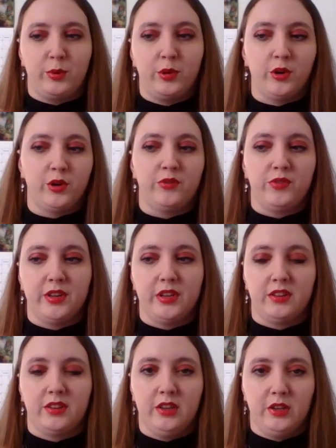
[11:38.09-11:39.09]

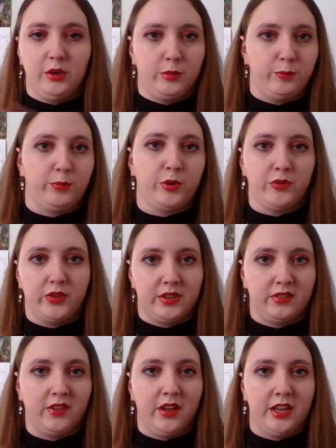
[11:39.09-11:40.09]
perfect,
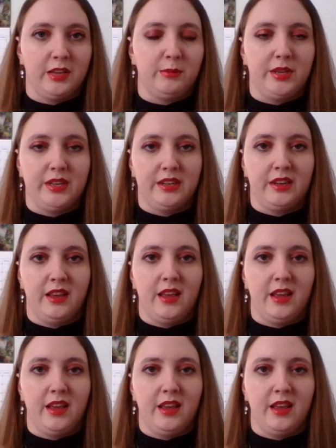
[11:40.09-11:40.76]
perfect timing.